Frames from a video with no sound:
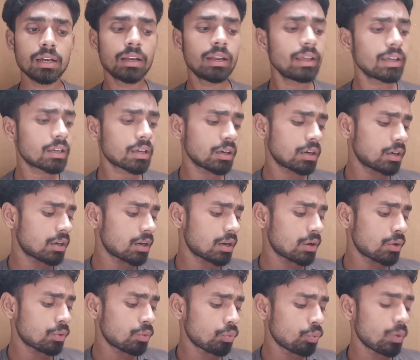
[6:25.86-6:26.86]
like,
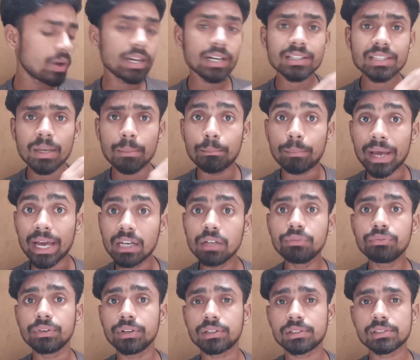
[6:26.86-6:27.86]
what are the
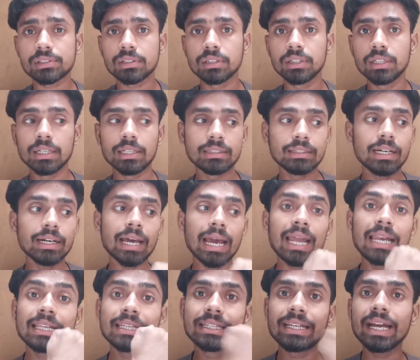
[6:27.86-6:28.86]
benefits that
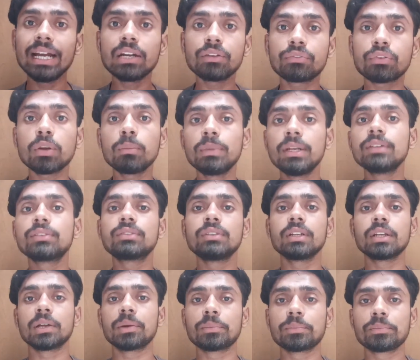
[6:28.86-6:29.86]
I'll get from
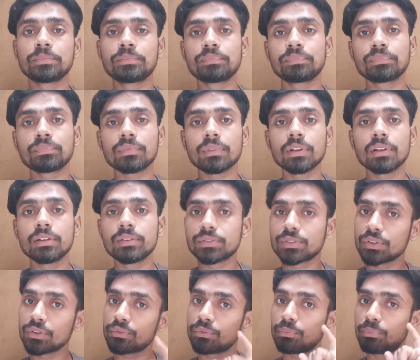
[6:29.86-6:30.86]
listening?
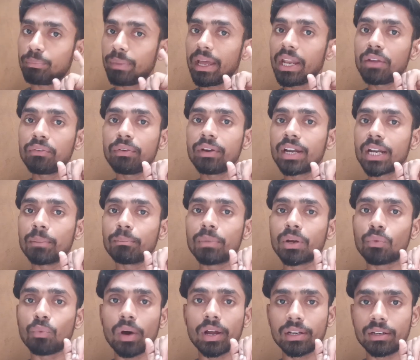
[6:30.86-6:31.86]
So benefit
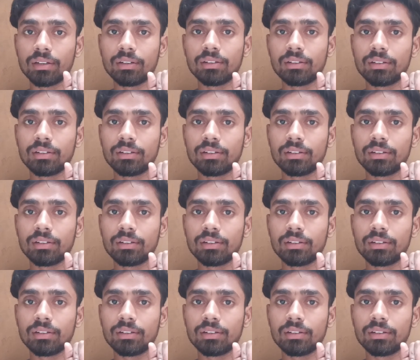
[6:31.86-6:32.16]
number one,